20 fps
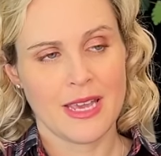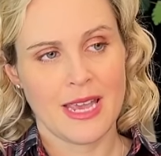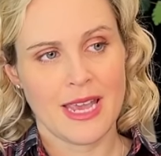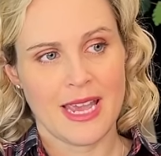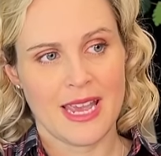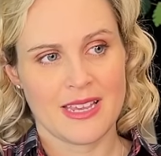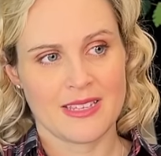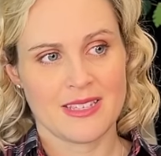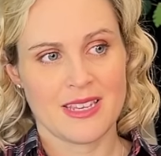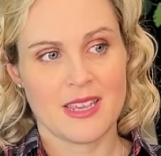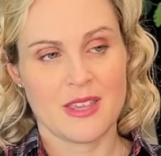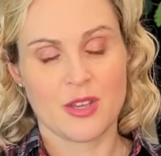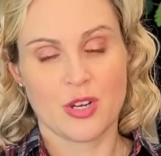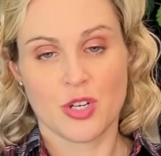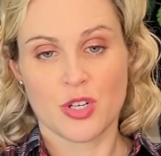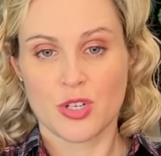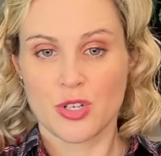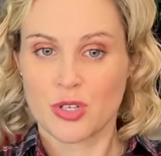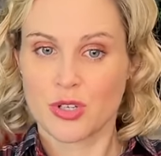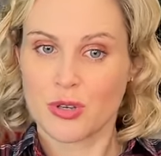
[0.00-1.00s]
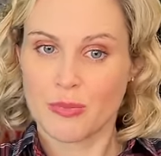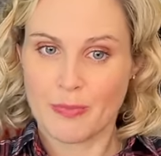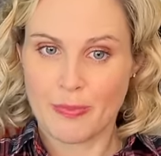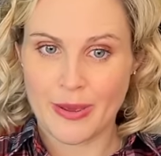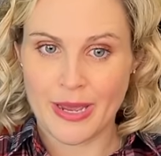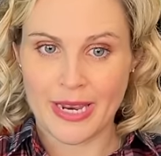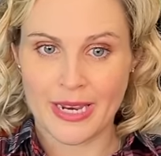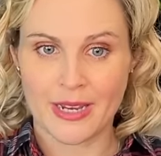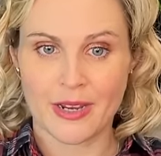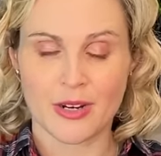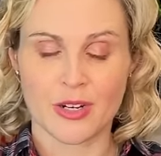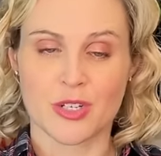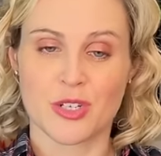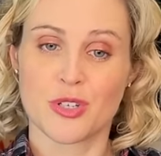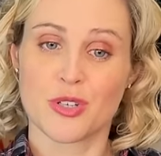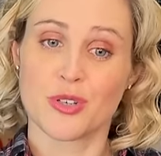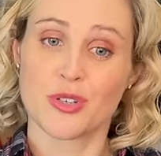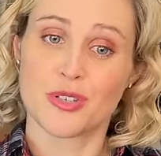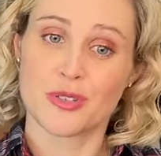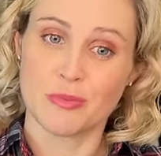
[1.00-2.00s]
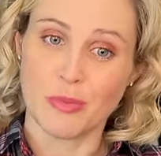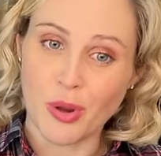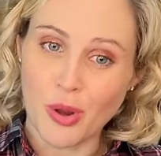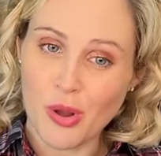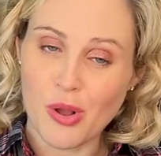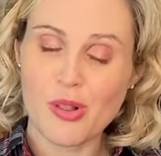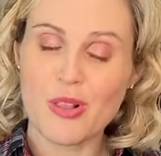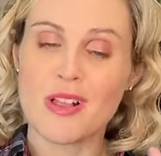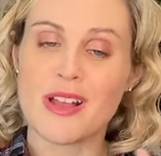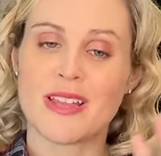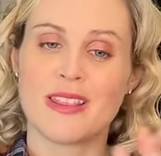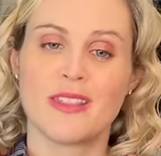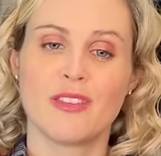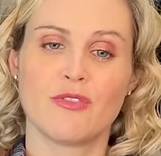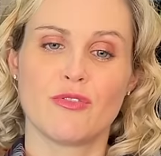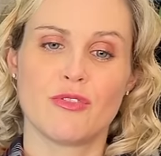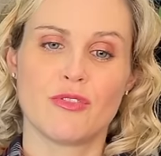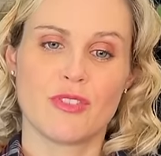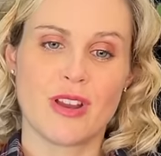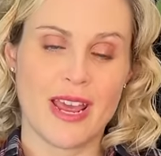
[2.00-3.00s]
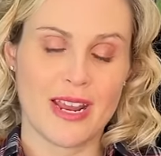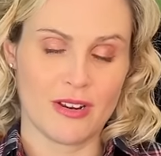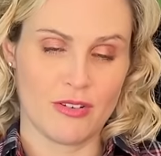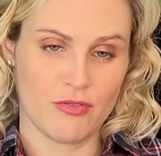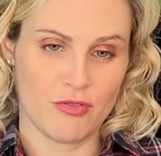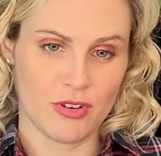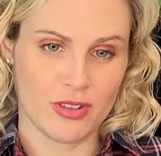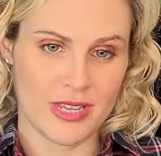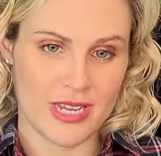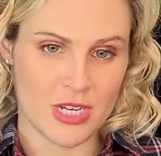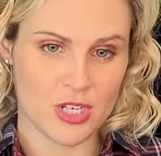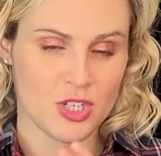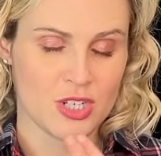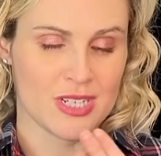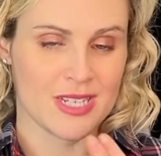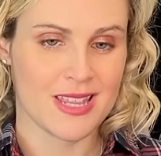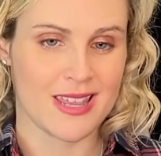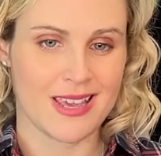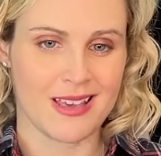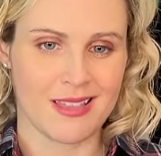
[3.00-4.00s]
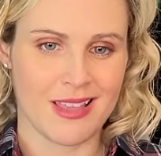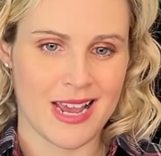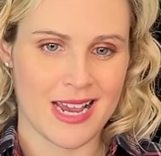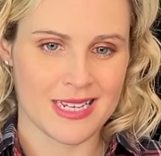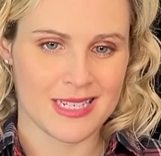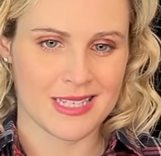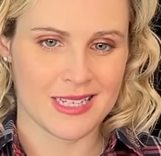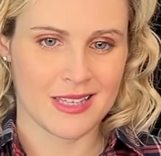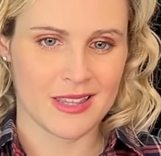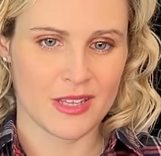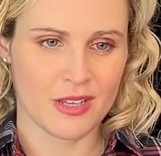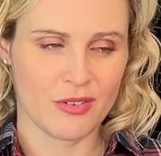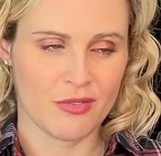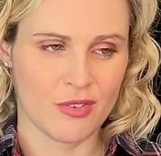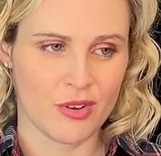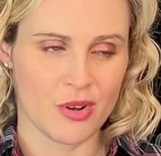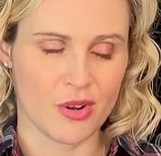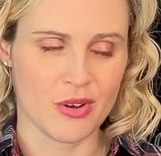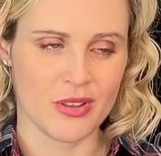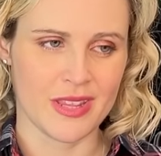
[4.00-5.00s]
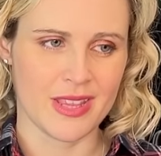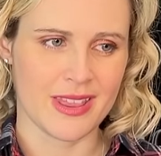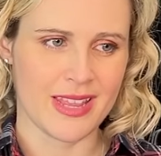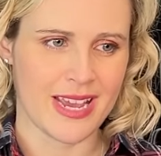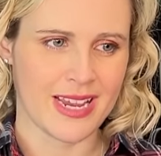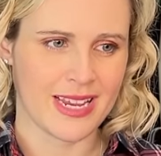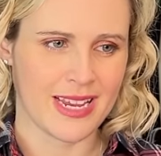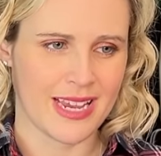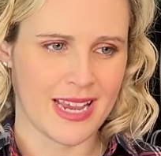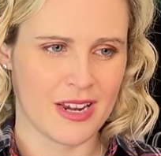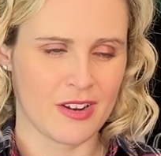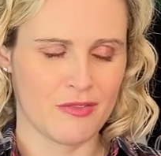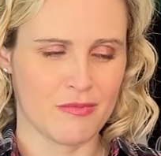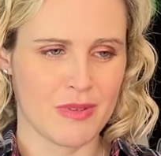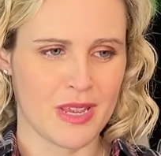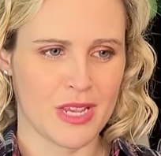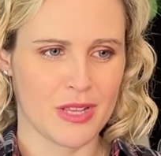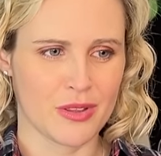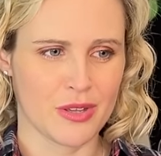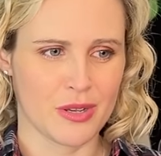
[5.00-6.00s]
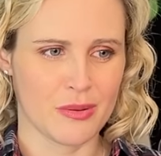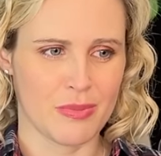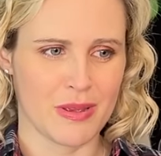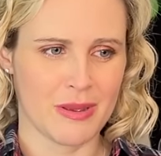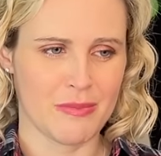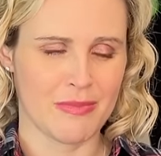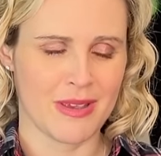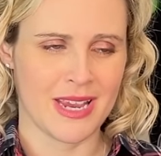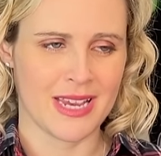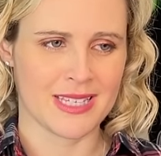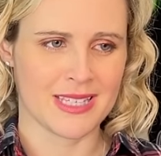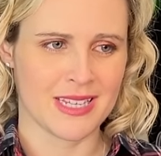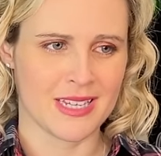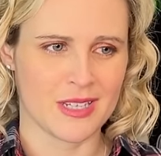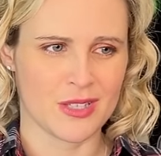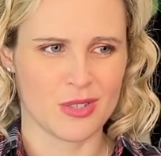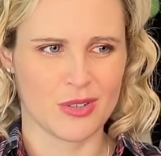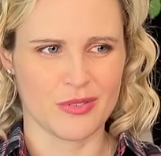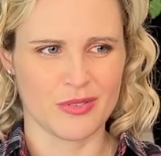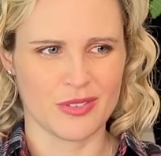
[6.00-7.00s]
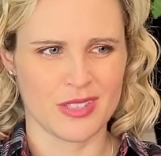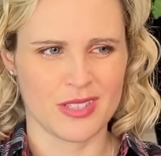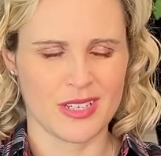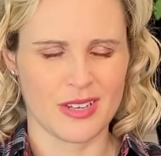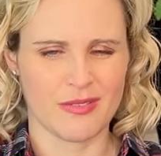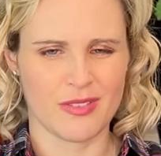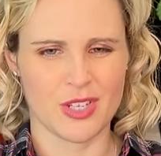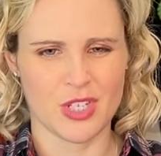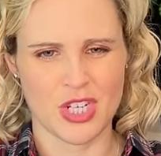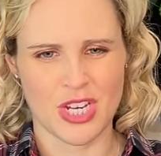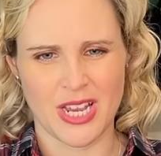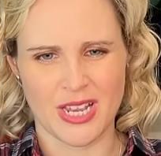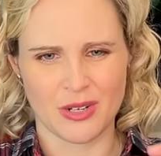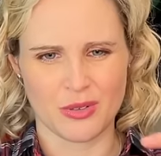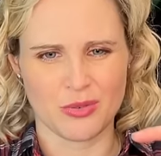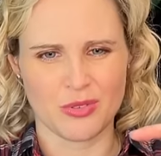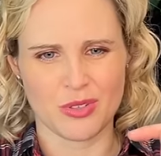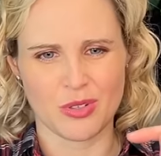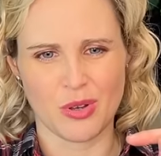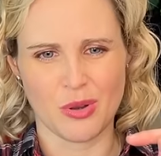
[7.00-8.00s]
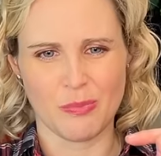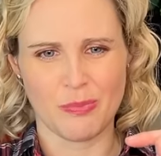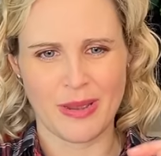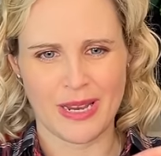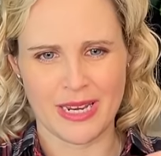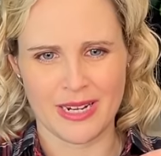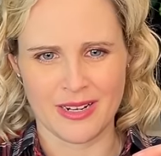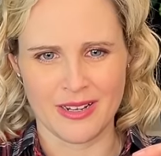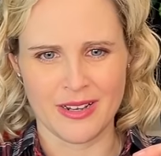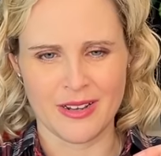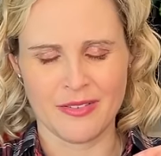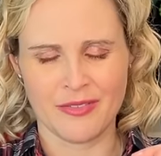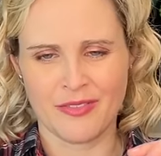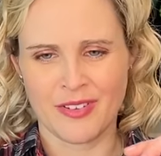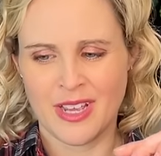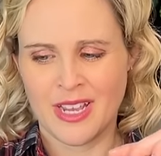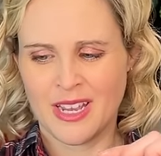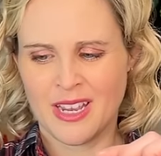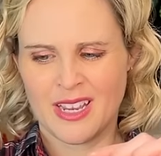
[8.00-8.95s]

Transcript: is either too big or too small in relation to the elastic that you've got, and that can kind of make it look a bit messy, because obviously if the channel's not big enough,